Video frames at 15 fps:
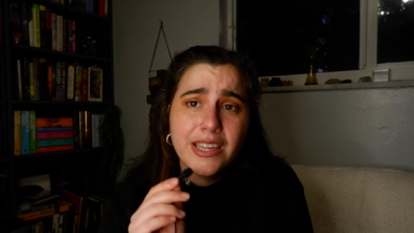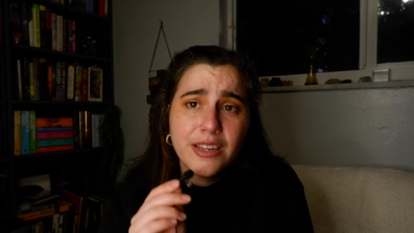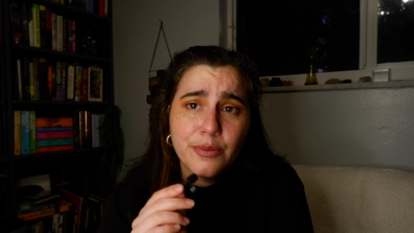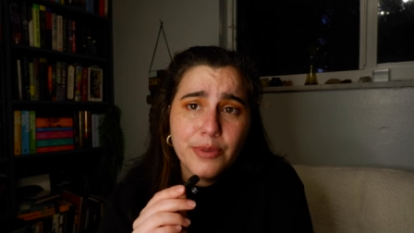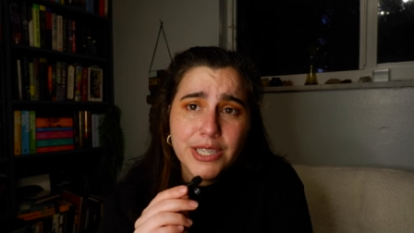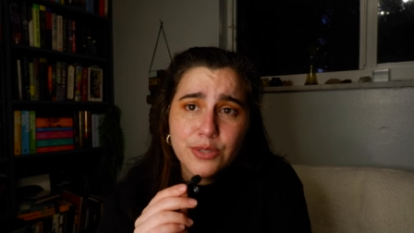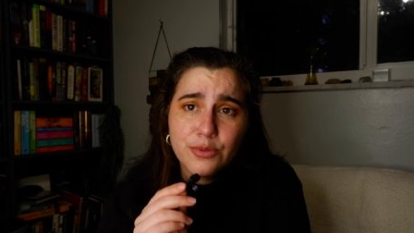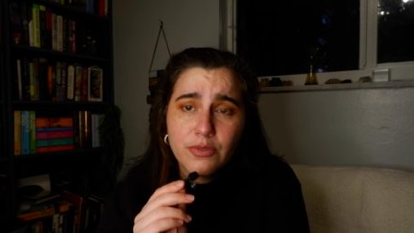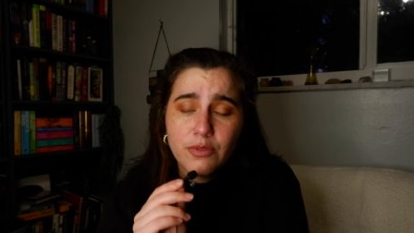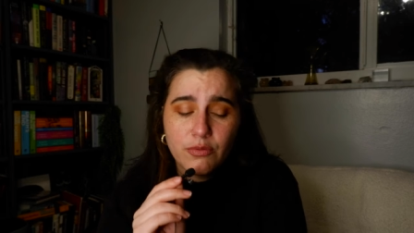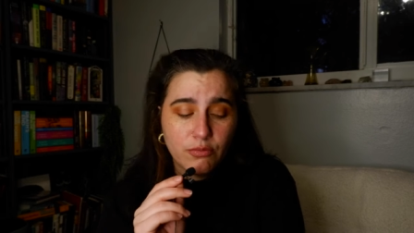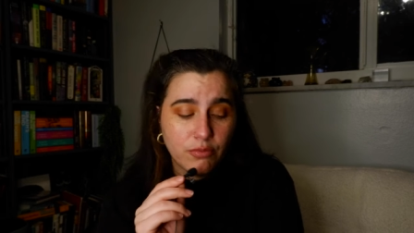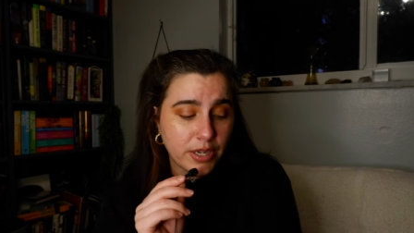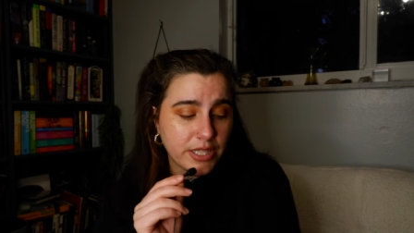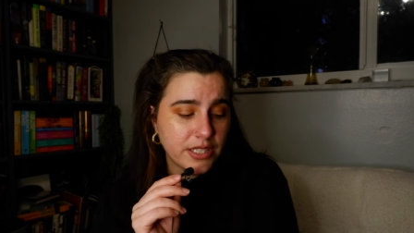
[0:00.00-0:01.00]
Anyways,
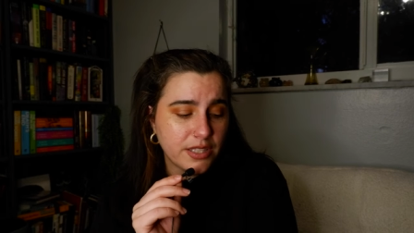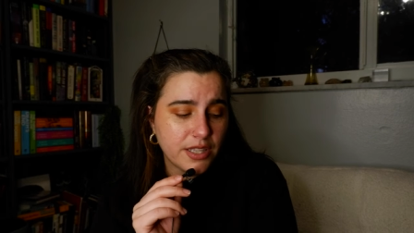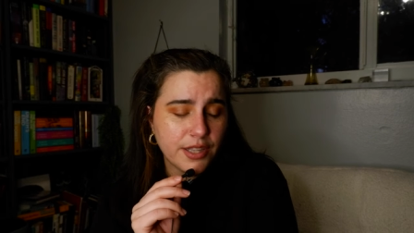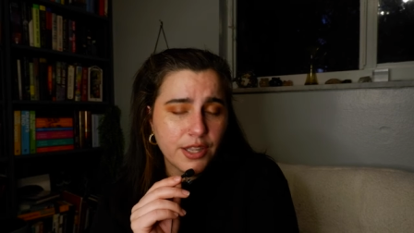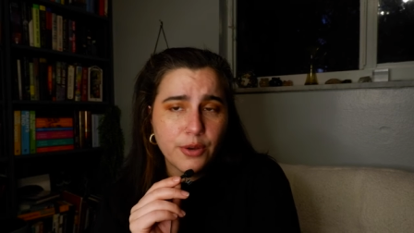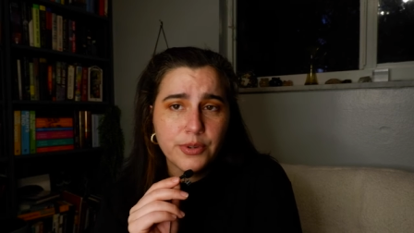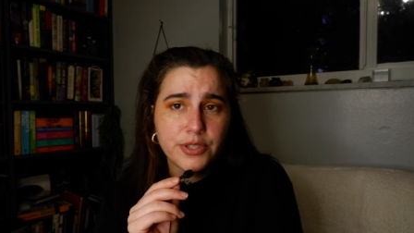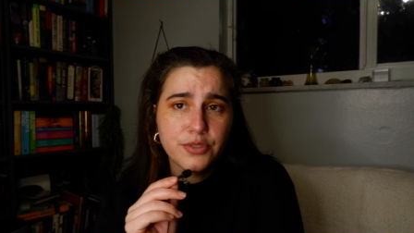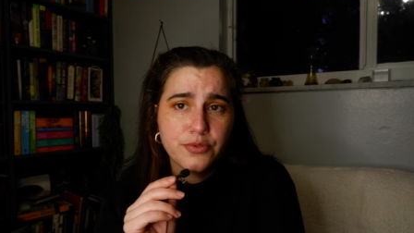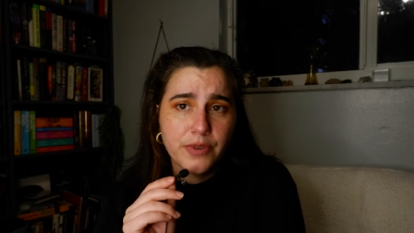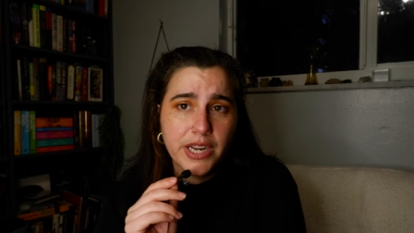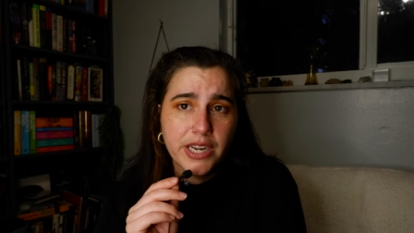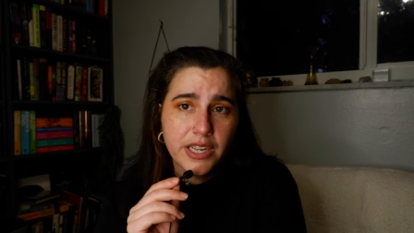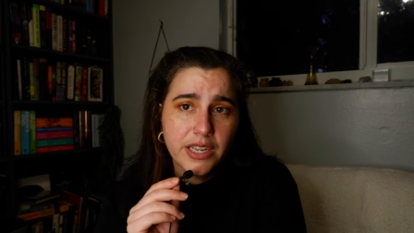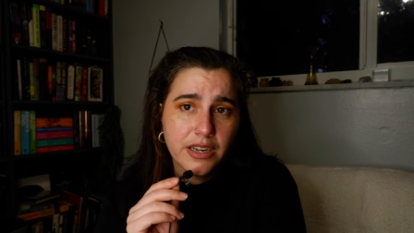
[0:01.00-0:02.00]
what's the lowest
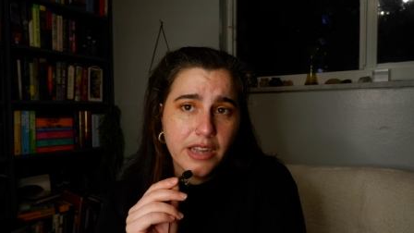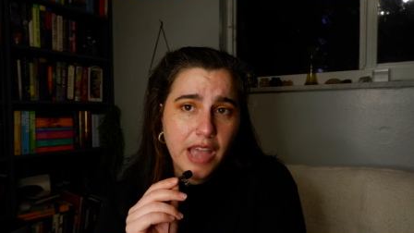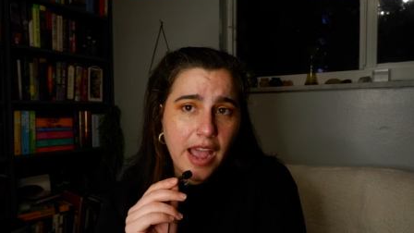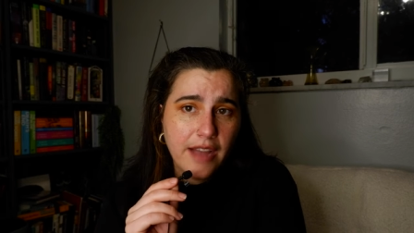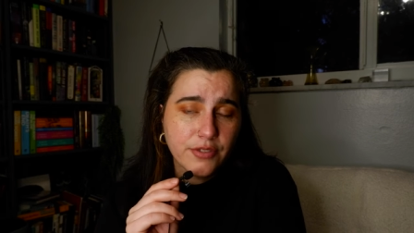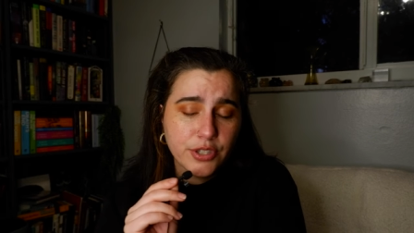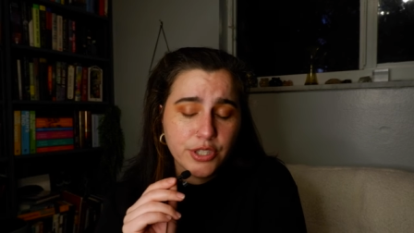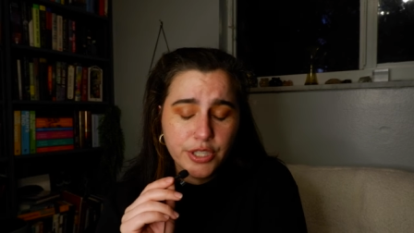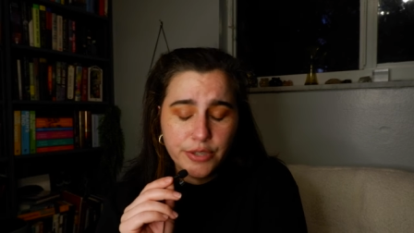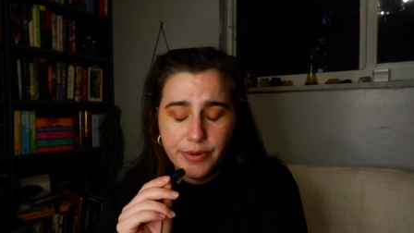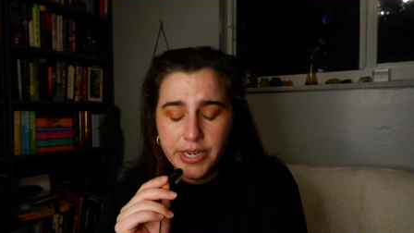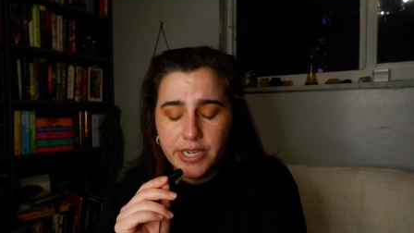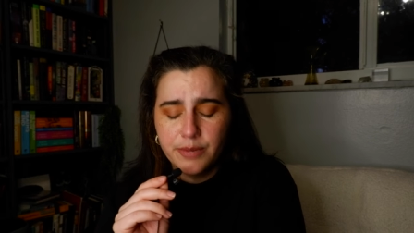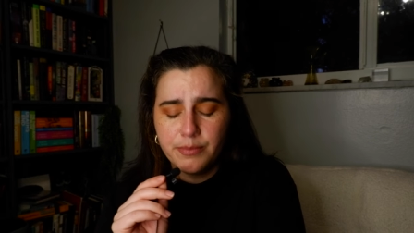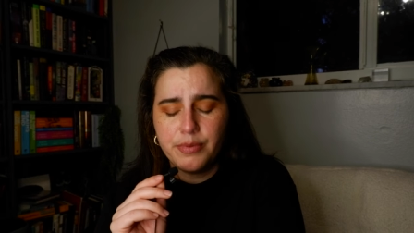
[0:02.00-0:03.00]
rated, averagely
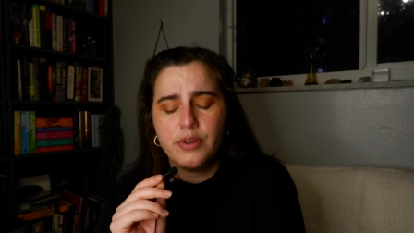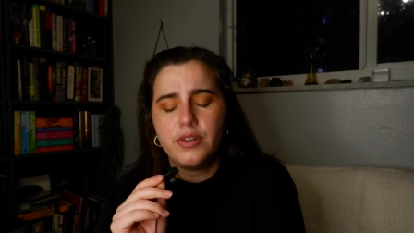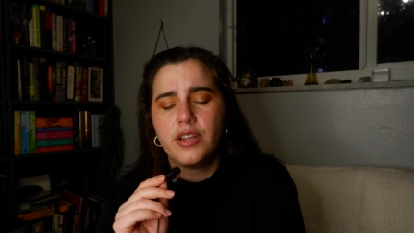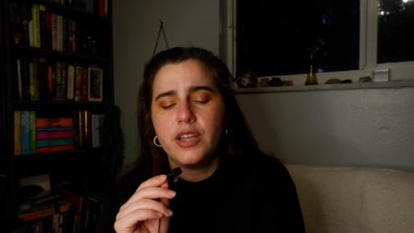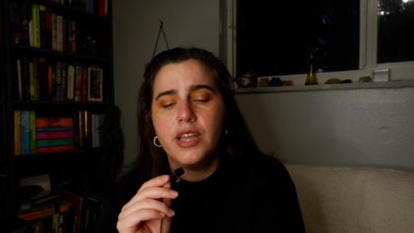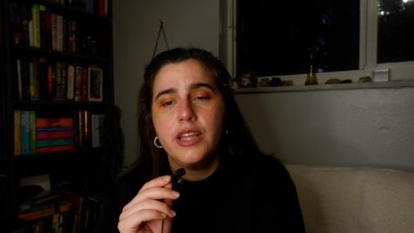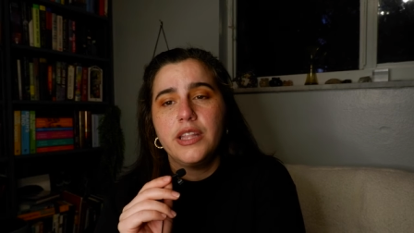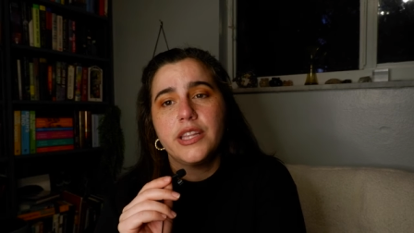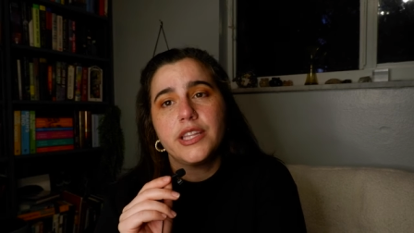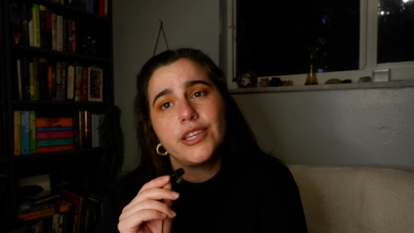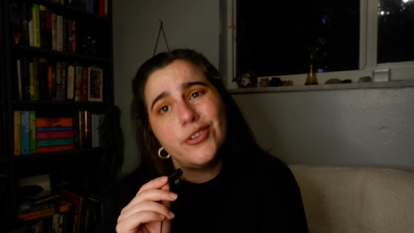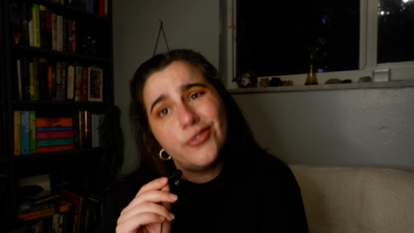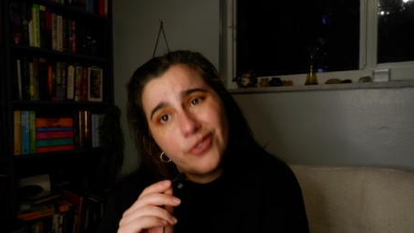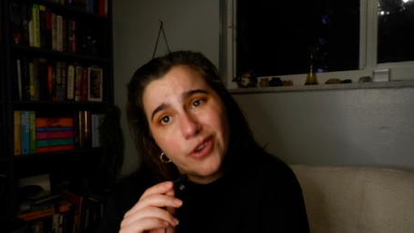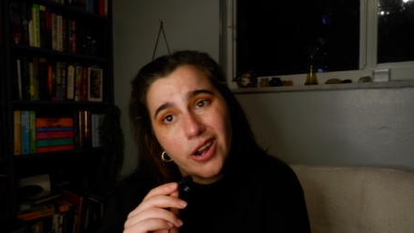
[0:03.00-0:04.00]
rated book that
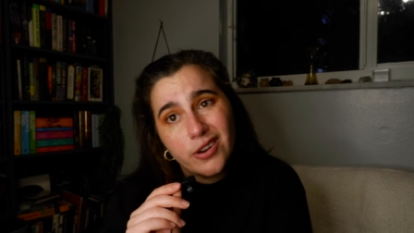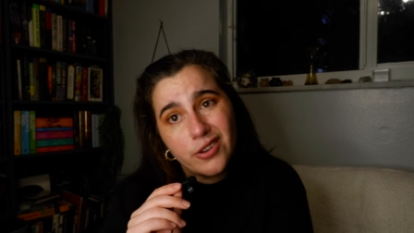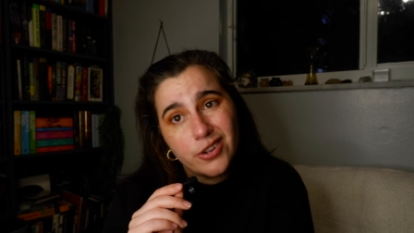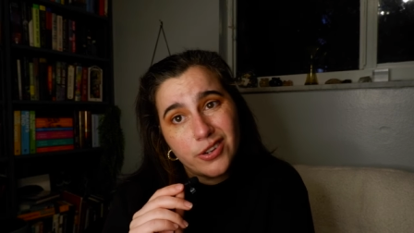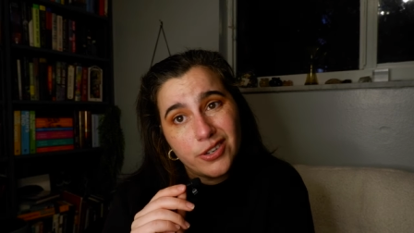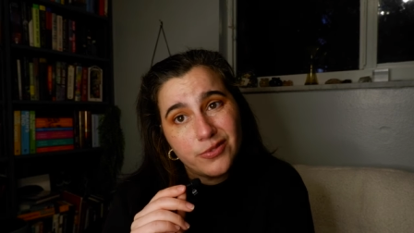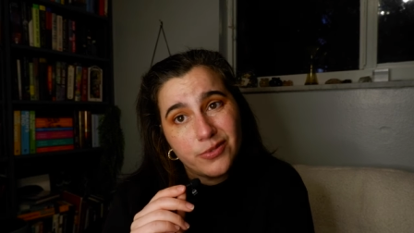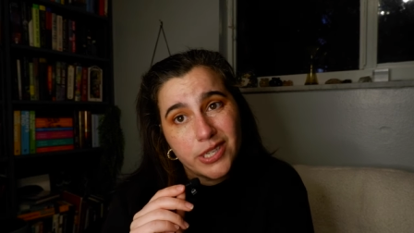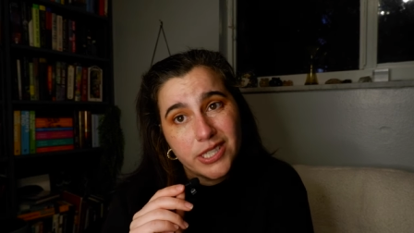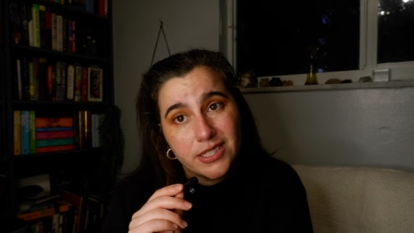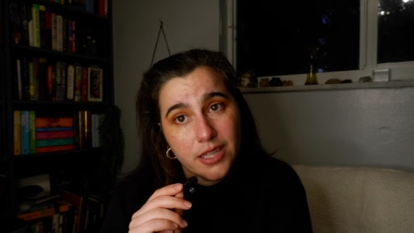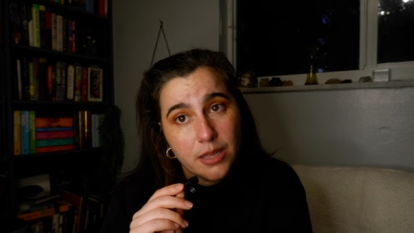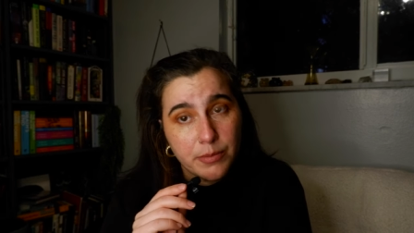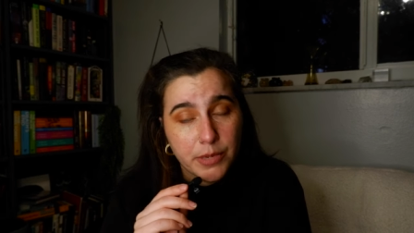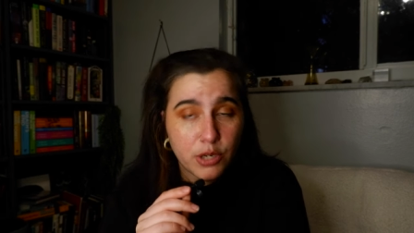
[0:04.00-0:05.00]
you've read on
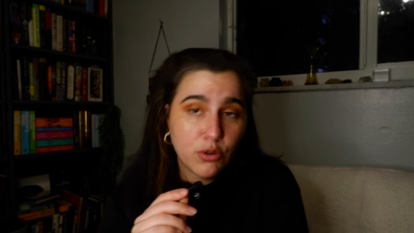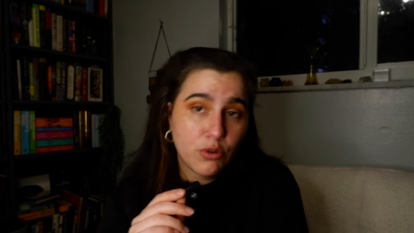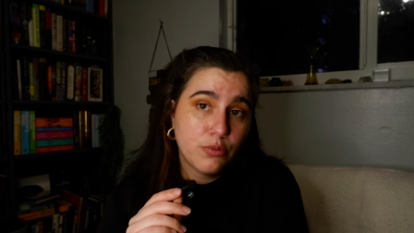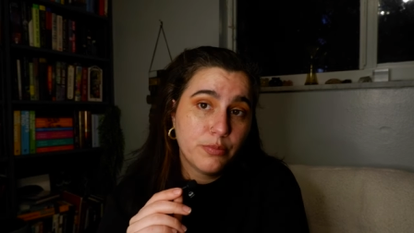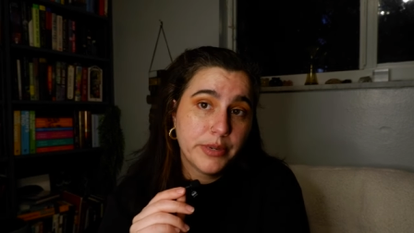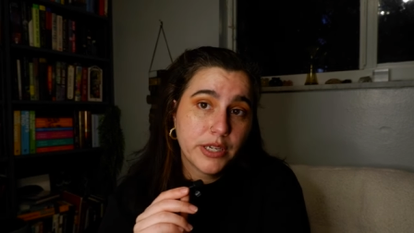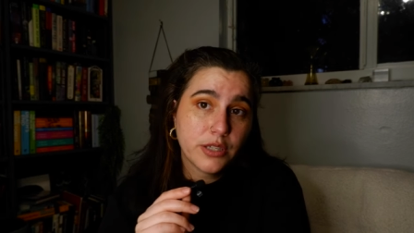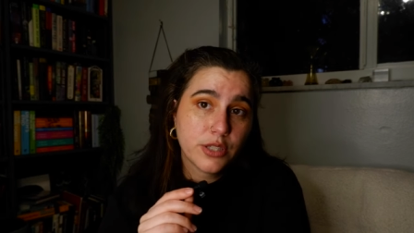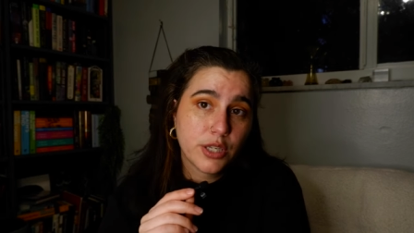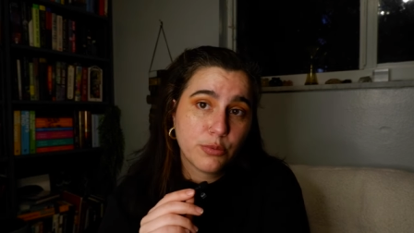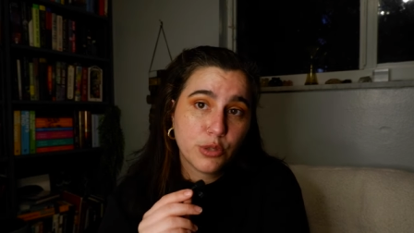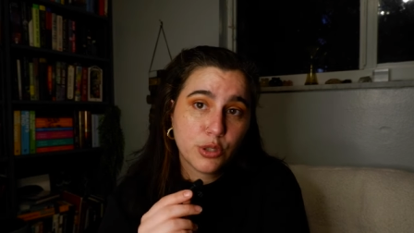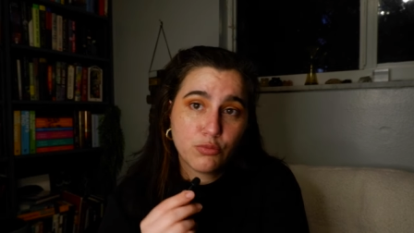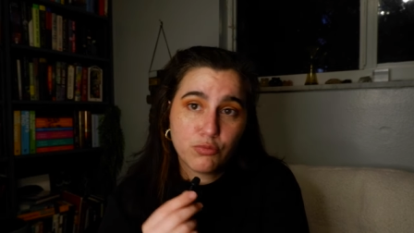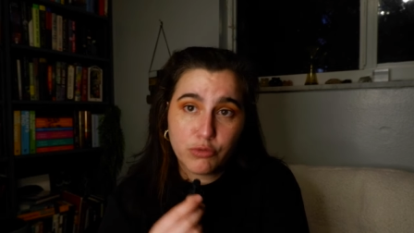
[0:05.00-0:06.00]
Goodreads? Let me know, because I
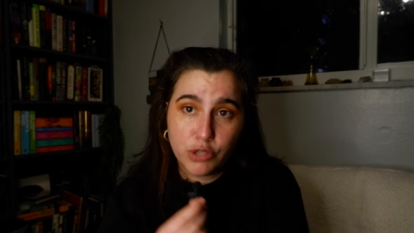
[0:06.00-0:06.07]
would